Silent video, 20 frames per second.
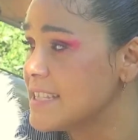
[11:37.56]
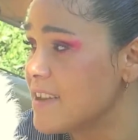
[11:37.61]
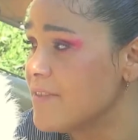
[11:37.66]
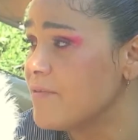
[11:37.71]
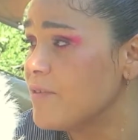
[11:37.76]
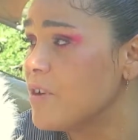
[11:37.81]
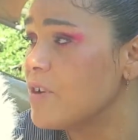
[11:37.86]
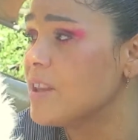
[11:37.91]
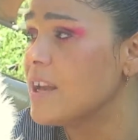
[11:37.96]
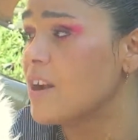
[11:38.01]

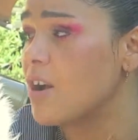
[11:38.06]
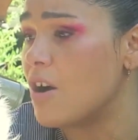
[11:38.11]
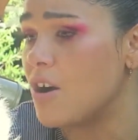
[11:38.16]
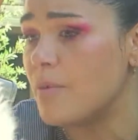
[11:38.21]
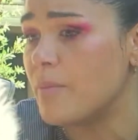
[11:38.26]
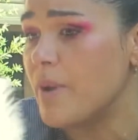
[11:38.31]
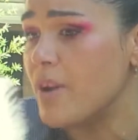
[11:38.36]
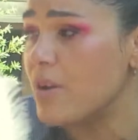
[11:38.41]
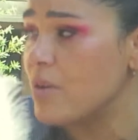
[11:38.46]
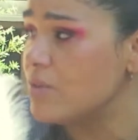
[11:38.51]
except for like
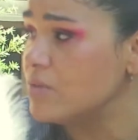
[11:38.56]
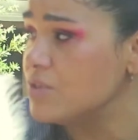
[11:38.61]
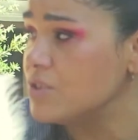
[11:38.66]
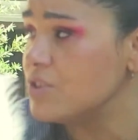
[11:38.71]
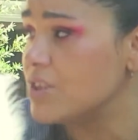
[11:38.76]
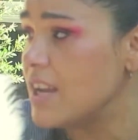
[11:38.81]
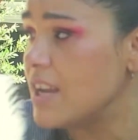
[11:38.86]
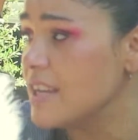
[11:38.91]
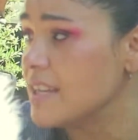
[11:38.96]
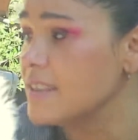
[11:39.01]
on my own
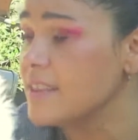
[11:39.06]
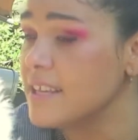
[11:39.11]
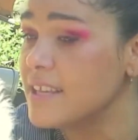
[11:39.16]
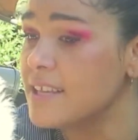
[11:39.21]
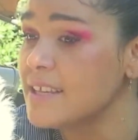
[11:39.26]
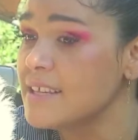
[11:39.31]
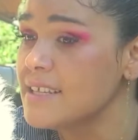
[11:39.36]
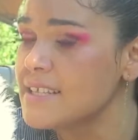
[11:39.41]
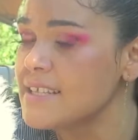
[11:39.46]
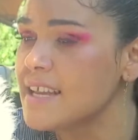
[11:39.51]
trying
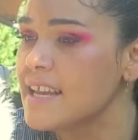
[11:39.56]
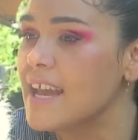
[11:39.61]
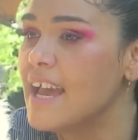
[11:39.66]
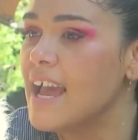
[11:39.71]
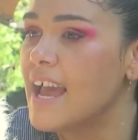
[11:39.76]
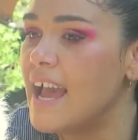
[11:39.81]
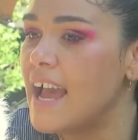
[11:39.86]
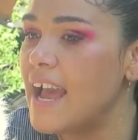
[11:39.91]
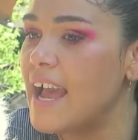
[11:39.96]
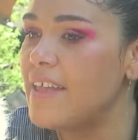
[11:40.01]
things.
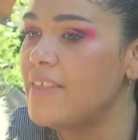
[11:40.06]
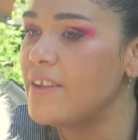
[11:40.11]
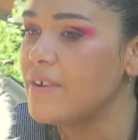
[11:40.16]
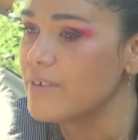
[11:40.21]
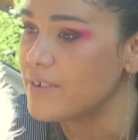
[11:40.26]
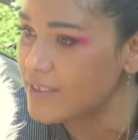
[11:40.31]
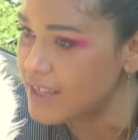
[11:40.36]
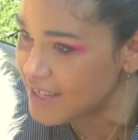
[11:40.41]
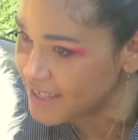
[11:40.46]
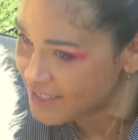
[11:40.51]
And they
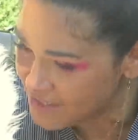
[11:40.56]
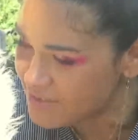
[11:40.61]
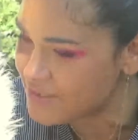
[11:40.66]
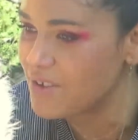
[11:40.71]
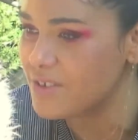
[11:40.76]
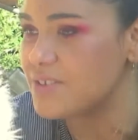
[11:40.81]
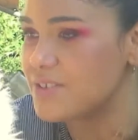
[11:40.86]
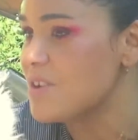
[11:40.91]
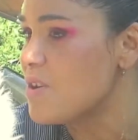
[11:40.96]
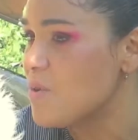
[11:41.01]
were like,
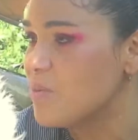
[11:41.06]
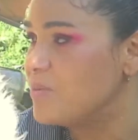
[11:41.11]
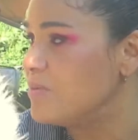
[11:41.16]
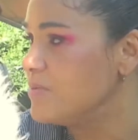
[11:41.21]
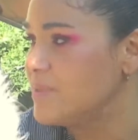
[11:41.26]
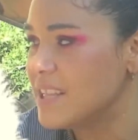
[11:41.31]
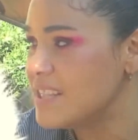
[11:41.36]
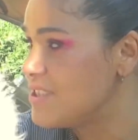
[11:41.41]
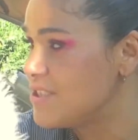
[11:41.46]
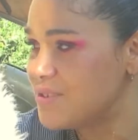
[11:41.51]
dope,
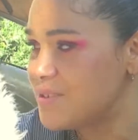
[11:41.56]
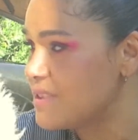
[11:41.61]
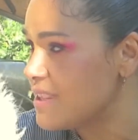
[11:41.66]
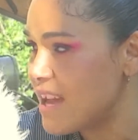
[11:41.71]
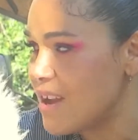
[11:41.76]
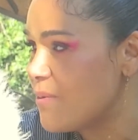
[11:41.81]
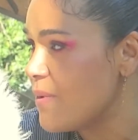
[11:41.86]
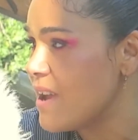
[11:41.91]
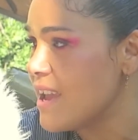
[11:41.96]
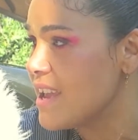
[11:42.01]
let's do it
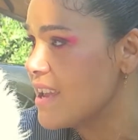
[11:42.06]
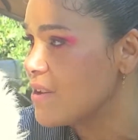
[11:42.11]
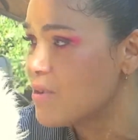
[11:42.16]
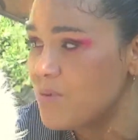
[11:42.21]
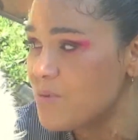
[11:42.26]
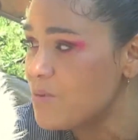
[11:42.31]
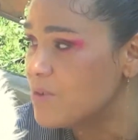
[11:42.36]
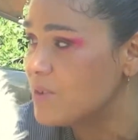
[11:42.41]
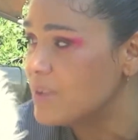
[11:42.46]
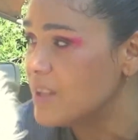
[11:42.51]
that way.
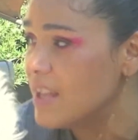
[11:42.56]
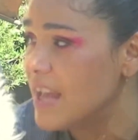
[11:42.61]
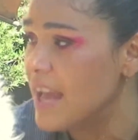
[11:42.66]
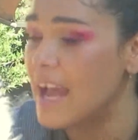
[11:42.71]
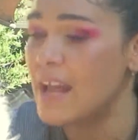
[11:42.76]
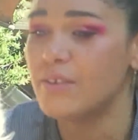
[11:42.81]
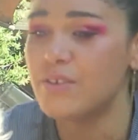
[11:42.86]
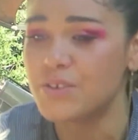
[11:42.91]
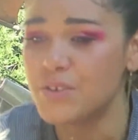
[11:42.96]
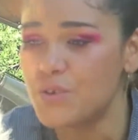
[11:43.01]
Cool.
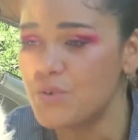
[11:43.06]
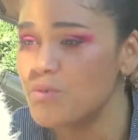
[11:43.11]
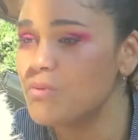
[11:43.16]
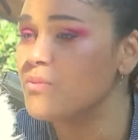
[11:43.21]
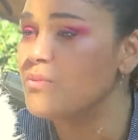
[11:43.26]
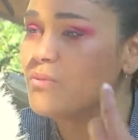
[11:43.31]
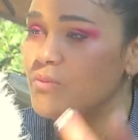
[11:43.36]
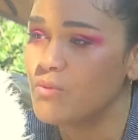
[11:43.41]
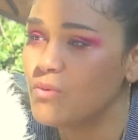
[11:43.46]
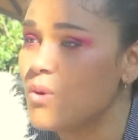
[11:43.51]
And so
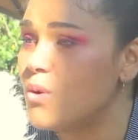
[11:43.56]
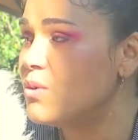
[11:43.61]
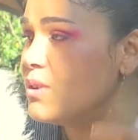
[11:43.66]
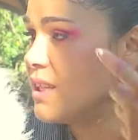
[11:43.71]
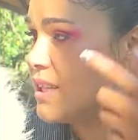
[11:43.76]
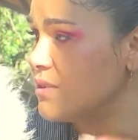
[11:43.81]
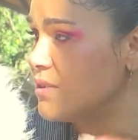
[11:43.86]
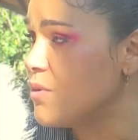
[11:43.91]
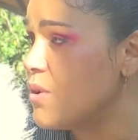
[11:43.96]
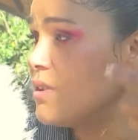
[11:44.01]

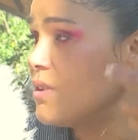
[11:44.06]
rolling.